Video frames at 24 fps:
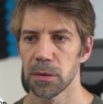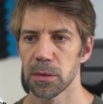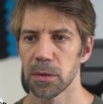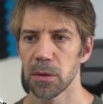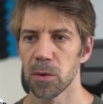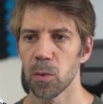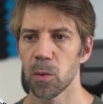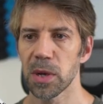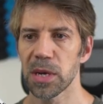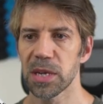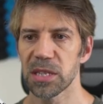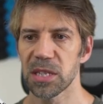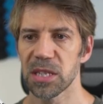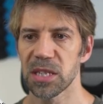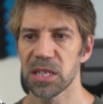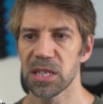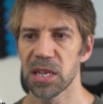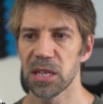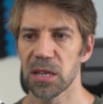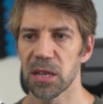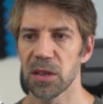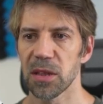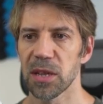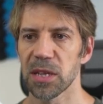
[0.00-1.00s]
we can see
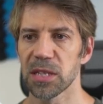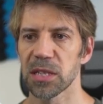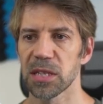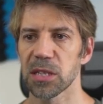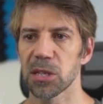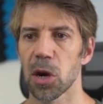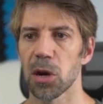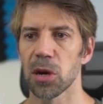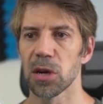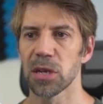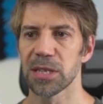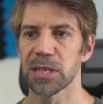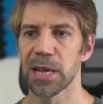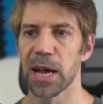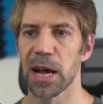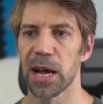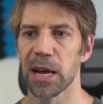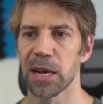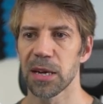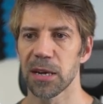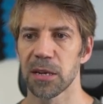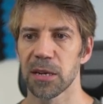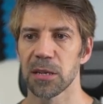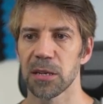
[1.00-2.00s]
that this has got a
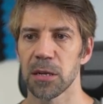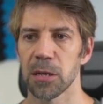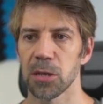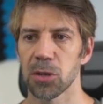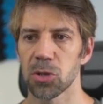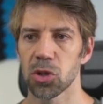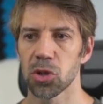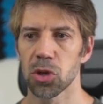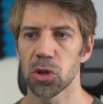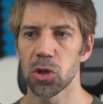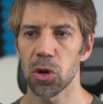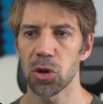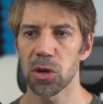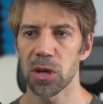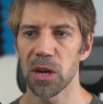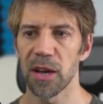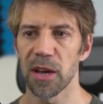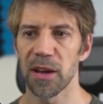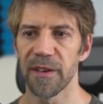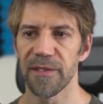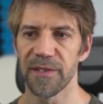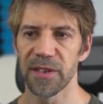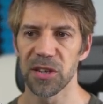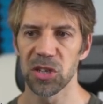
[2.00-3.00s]
tag, Docker
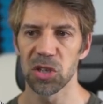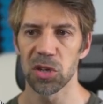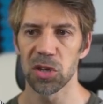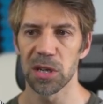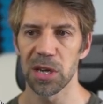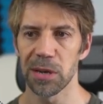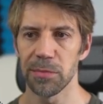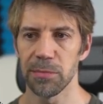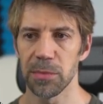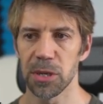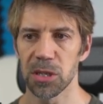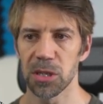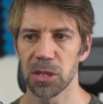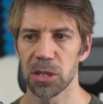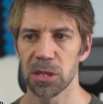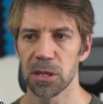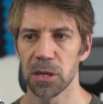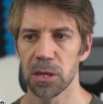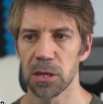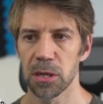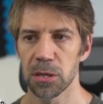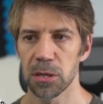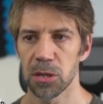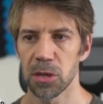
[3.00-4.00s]
official image.
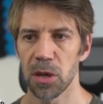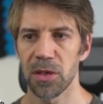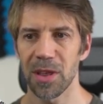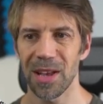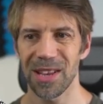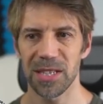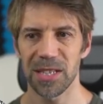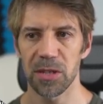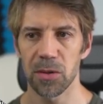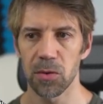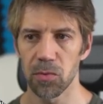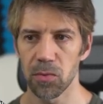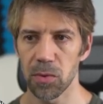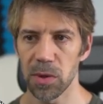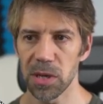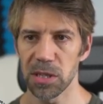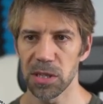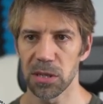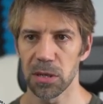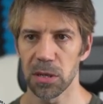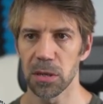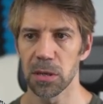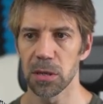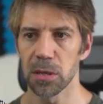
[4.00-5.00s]
So that's the
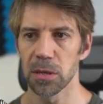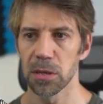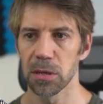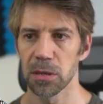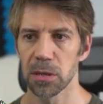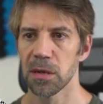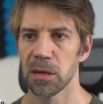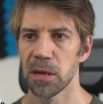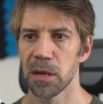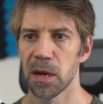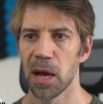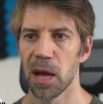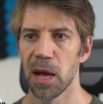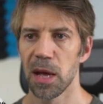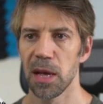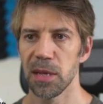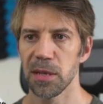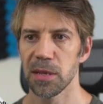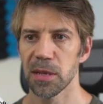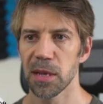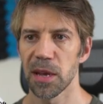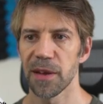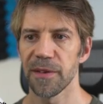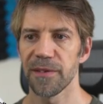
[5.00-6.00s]
reason.
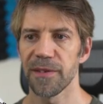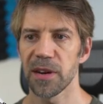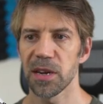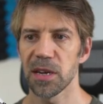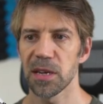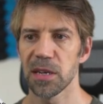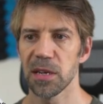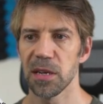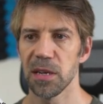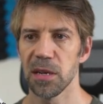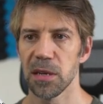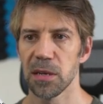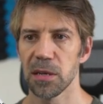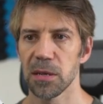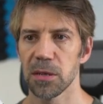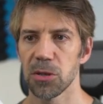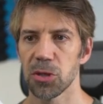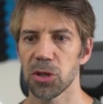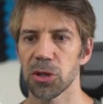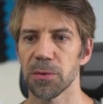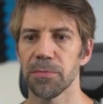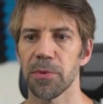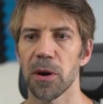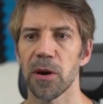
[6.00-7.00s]
And if I
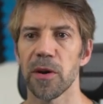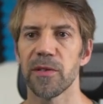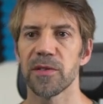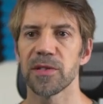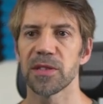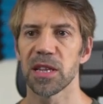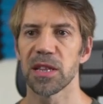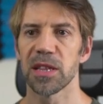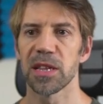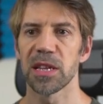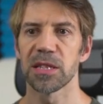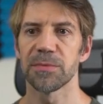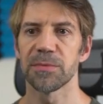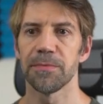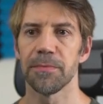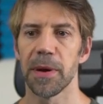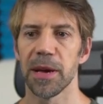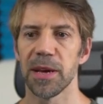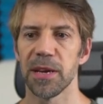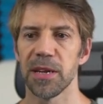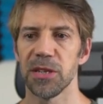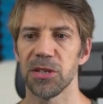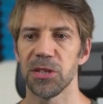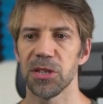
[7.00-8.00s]
jump over to this
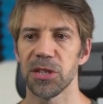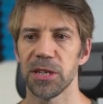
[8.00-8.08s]
page